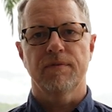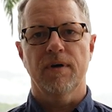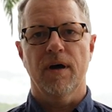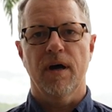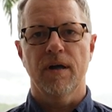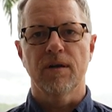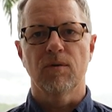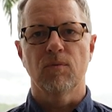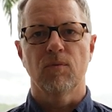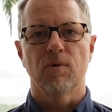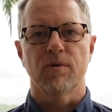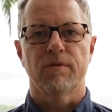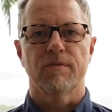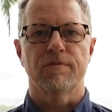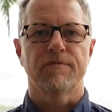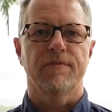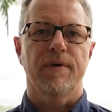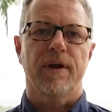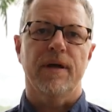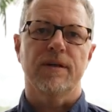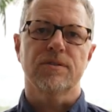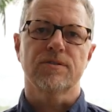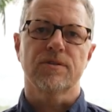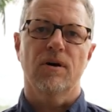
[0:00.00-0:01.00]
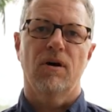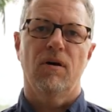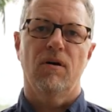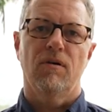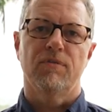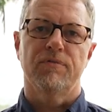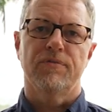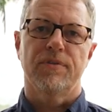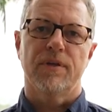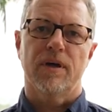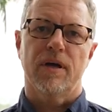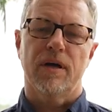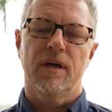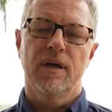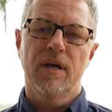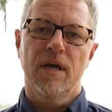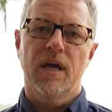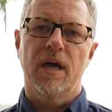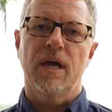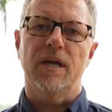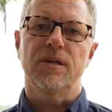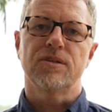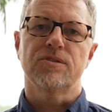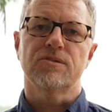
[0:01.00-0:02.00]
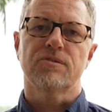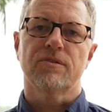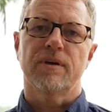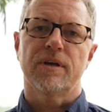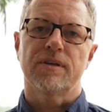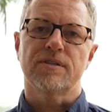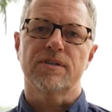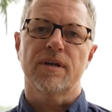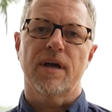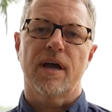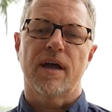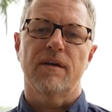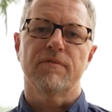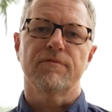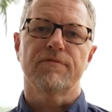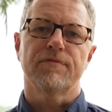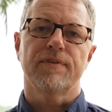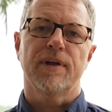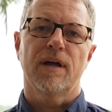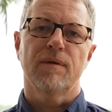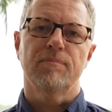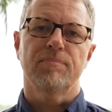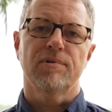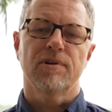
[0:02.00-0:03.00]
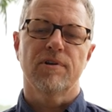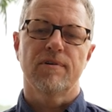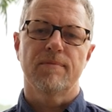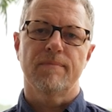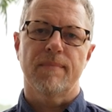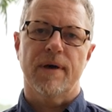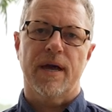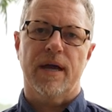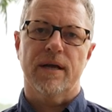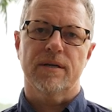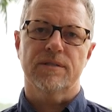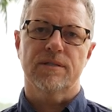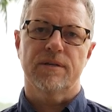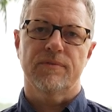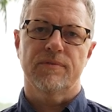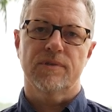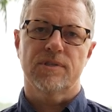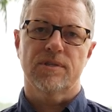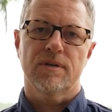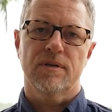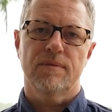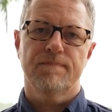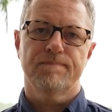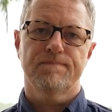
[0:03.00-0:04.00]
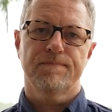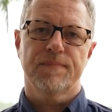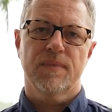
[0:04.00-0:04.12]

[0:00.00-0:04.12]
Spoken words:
underwater effects of the heat stress and flood plume activity.